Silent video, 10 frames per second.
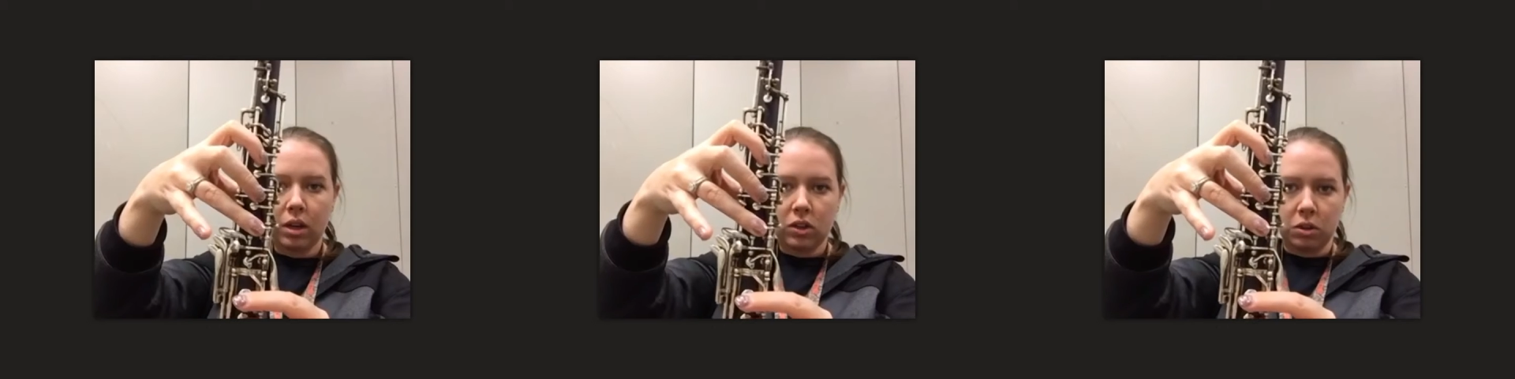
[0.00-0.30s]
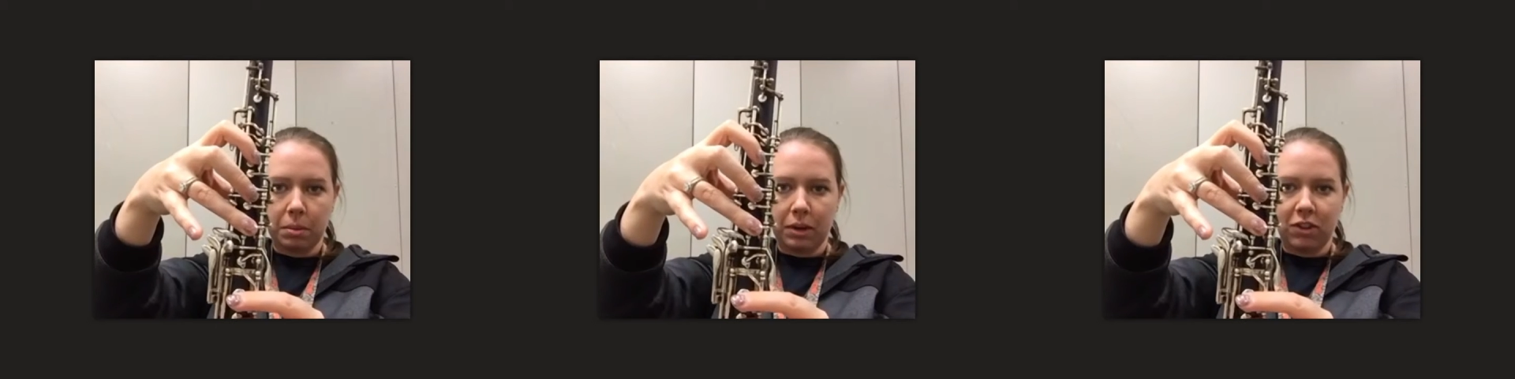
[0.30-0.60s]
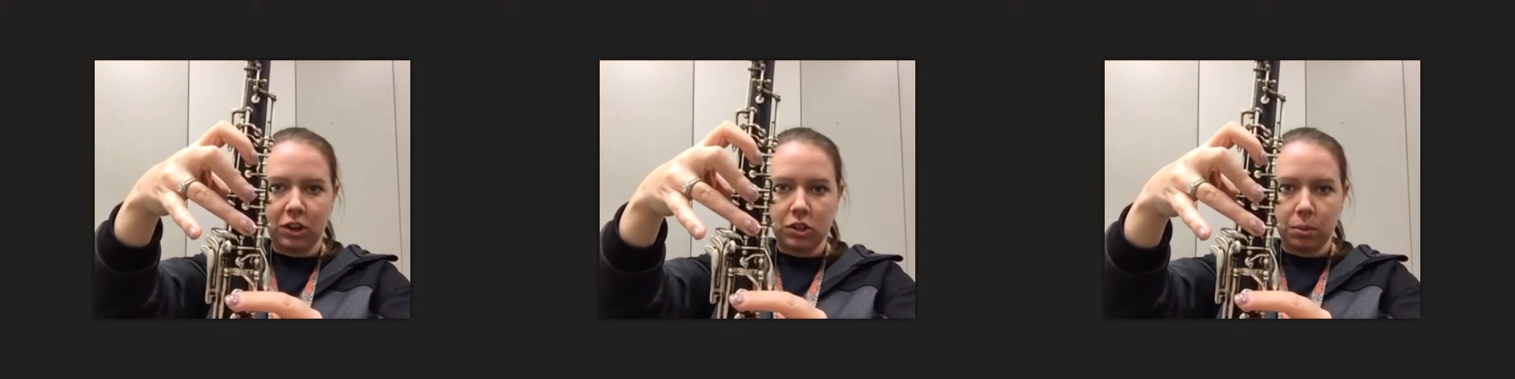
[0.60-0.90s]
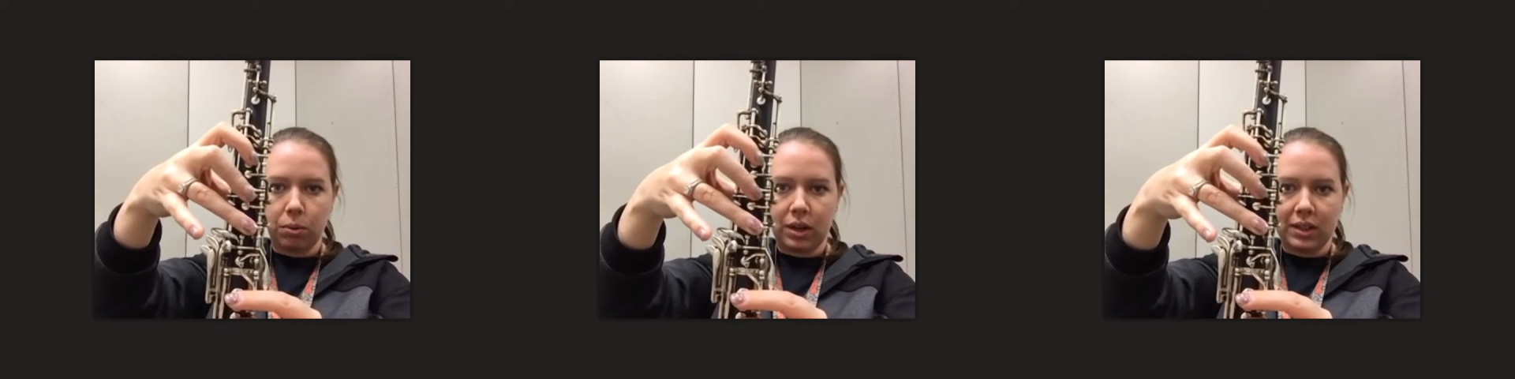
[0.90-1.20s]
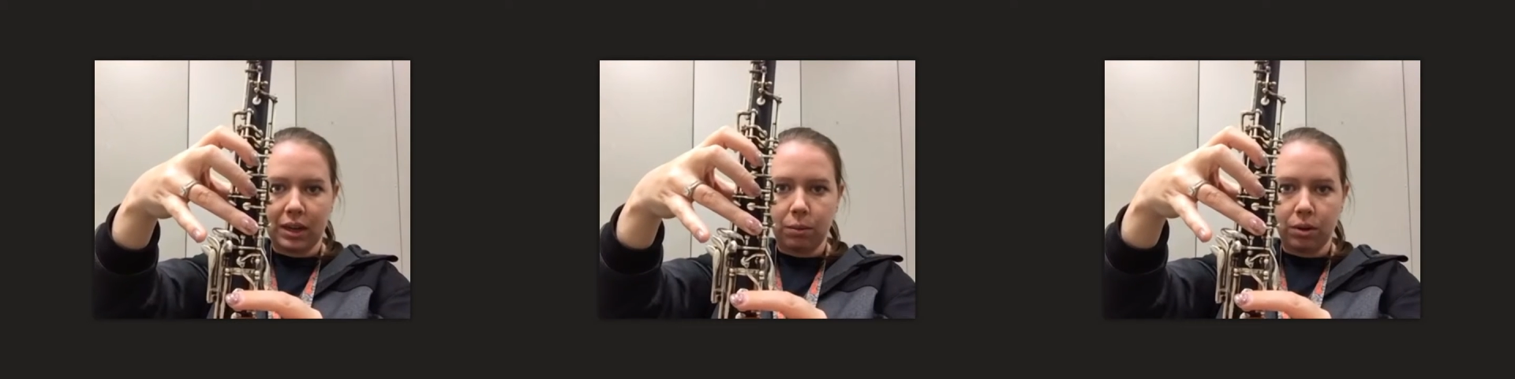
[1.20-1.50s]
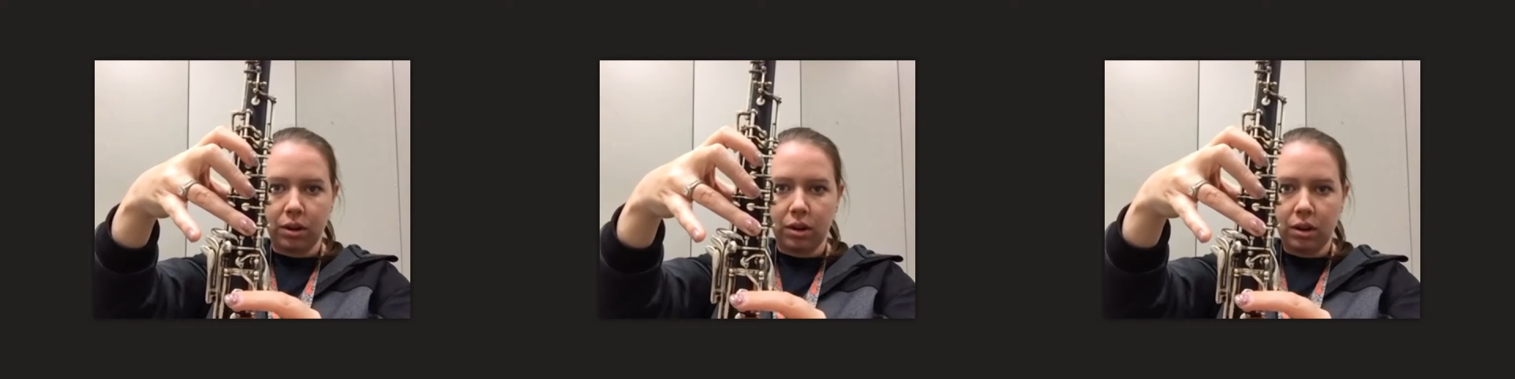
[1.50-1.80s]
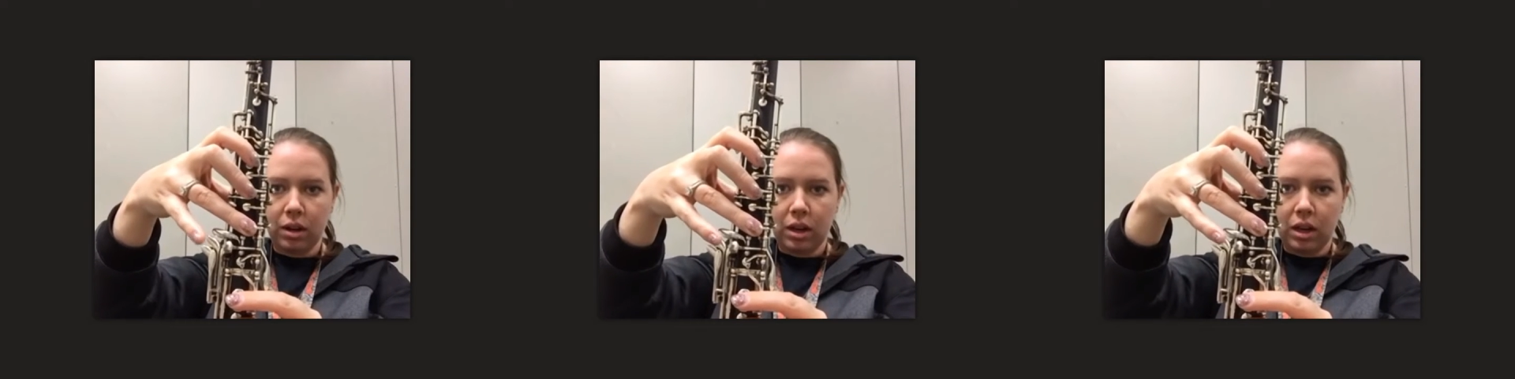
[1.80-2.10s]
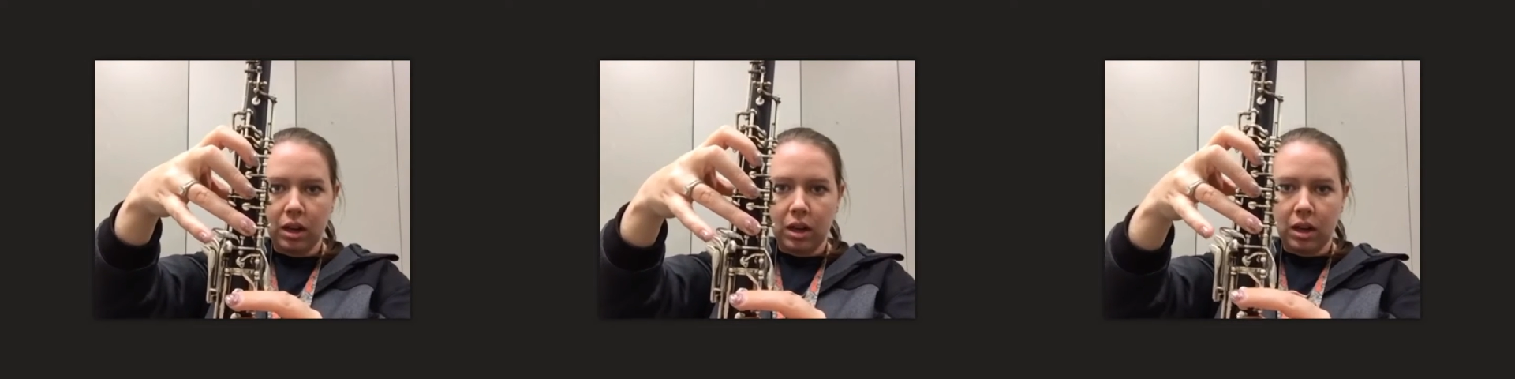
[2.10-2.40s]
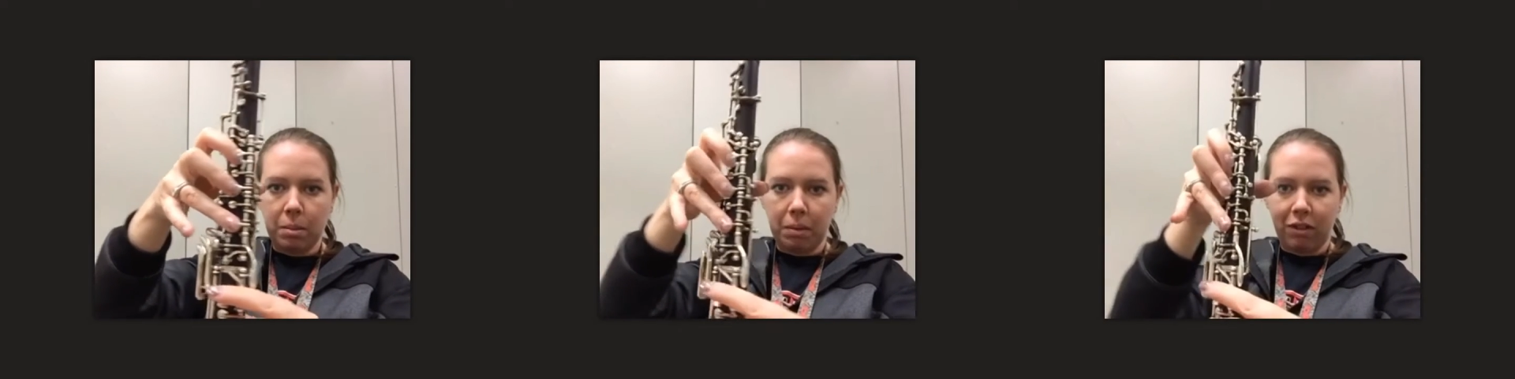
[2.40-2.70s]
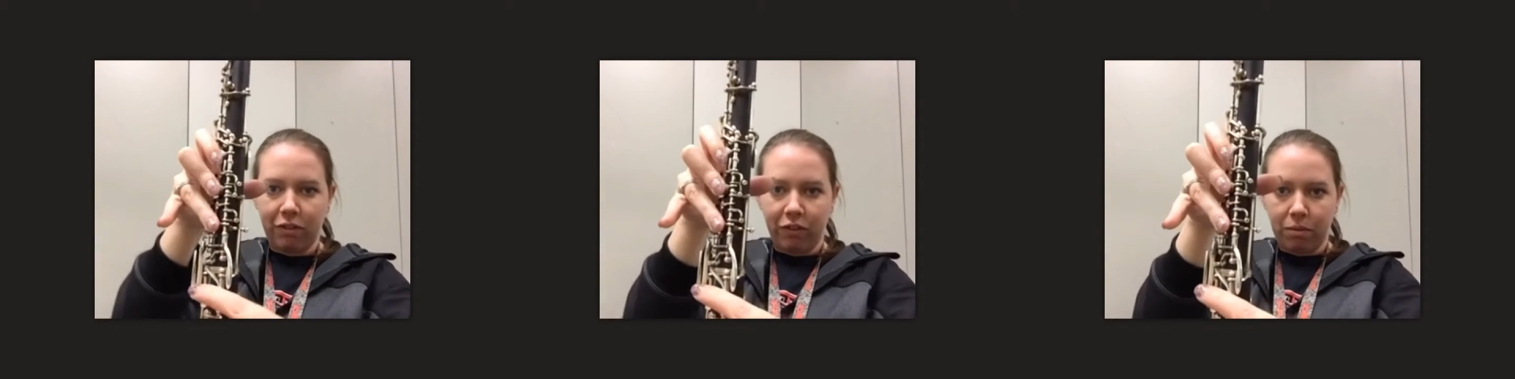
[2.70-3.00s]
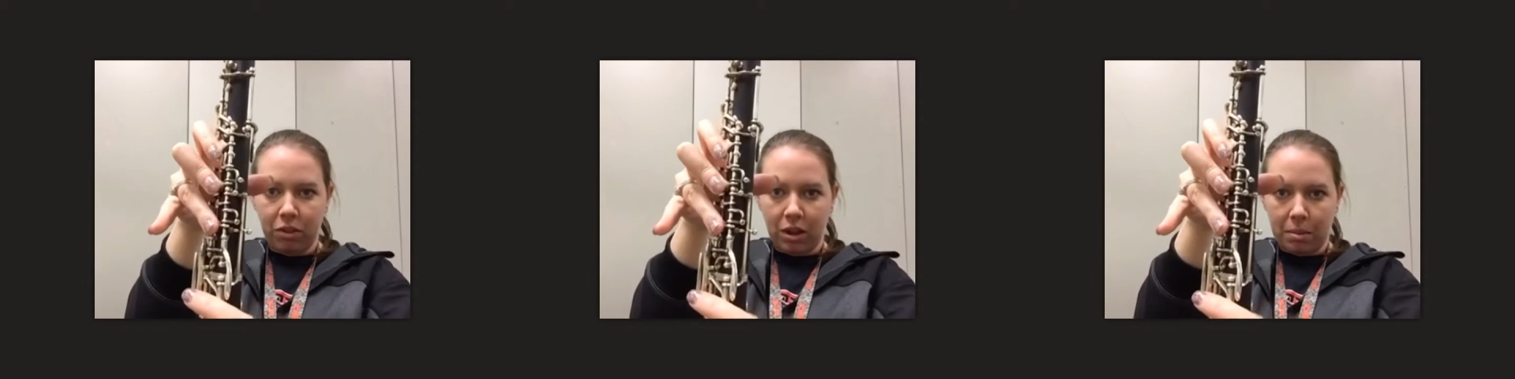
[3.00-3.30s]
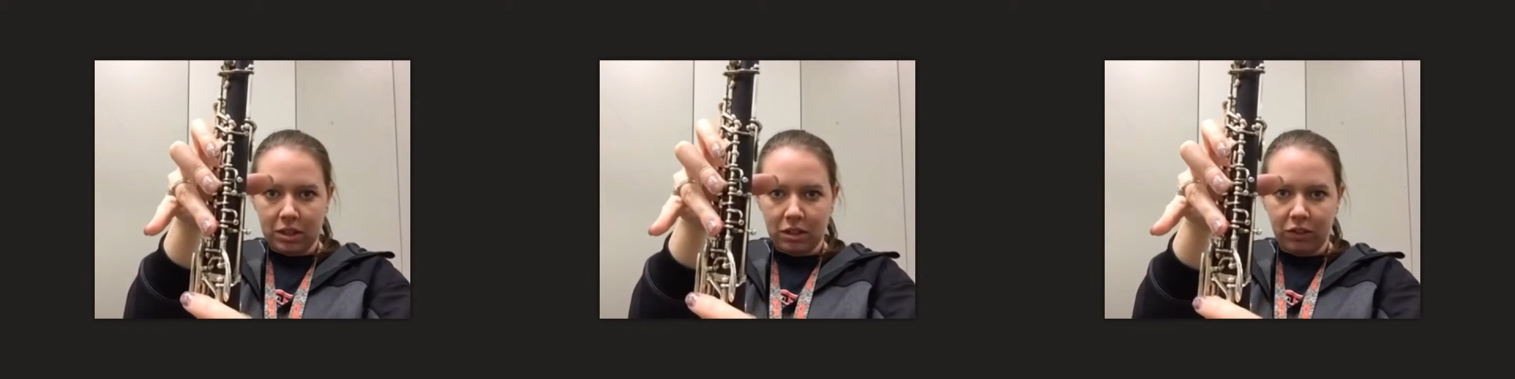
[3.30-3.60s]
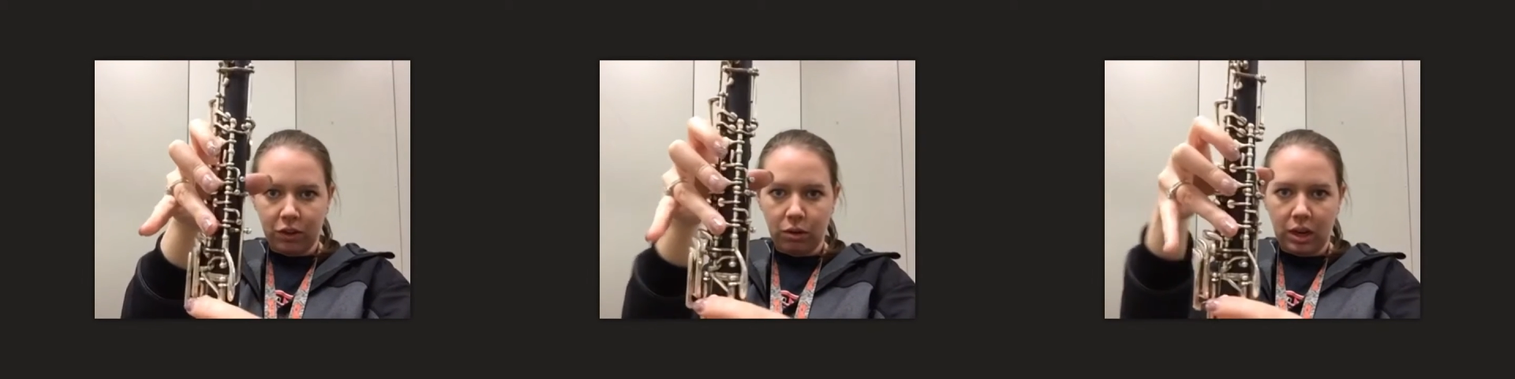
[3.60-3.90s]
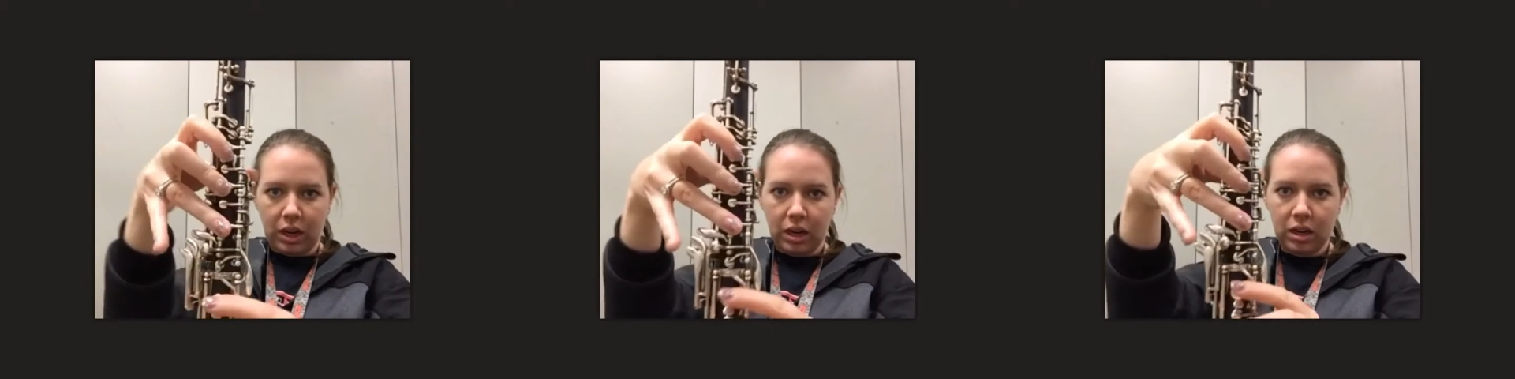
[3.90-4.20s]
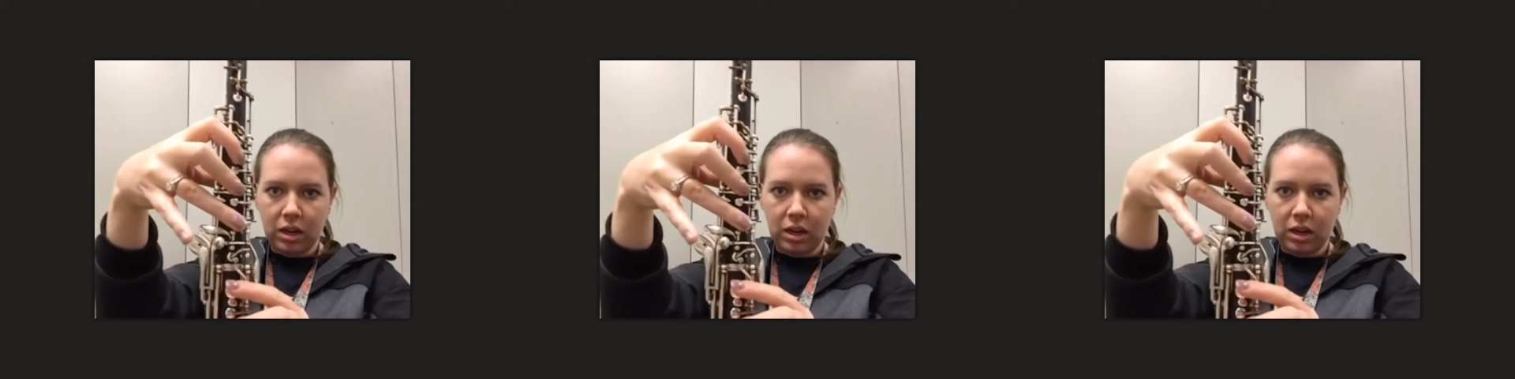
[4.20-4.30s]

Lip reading: So my fingers are pointed downward, my thumb is floating,